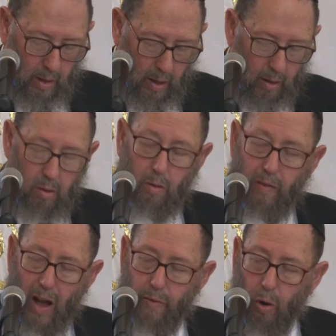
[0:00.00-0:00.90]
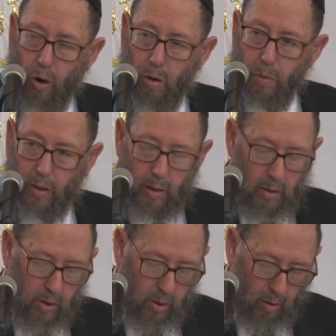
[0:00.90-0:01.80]
And he survived horrible
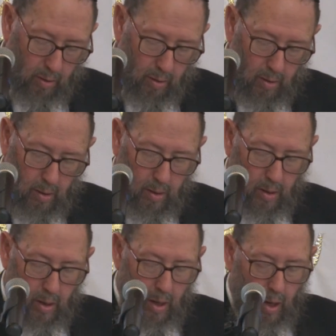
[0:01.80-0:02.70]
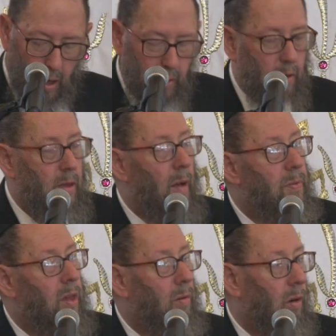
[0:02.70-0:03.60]
conditions, under
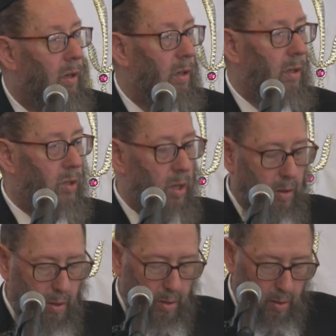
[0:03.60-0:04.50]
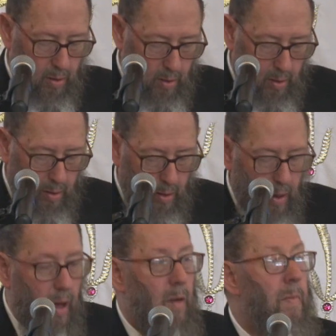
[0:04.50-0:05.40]
sub-zero conditions.
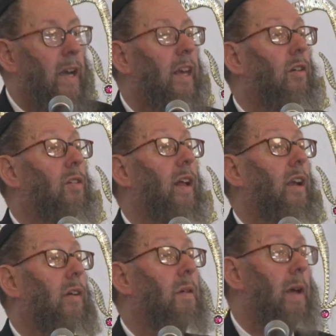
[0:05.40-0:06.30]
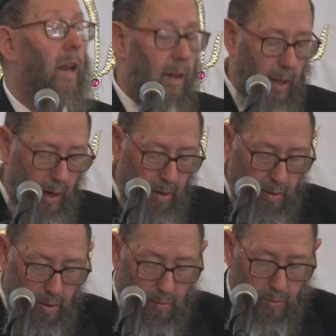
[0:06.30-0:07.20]
Many years later, he made it to
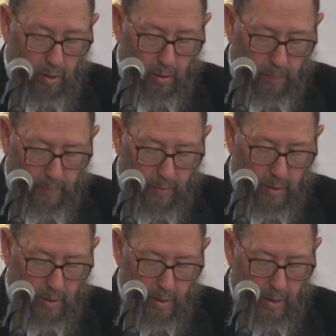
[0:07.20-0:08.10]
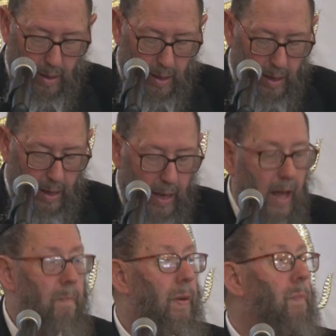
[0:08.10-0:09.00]
Eretz Yisrael.
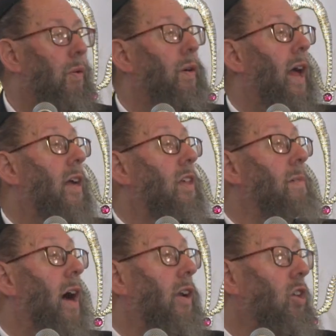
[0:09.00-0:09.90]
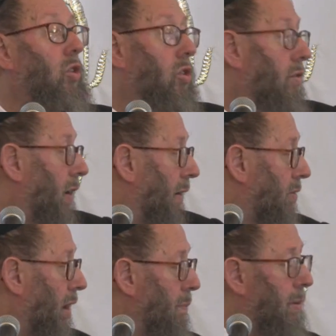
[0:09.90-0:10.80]
And people would ask him, how did you survive
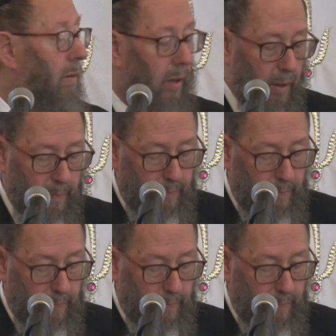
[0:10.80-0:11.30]
Siberia?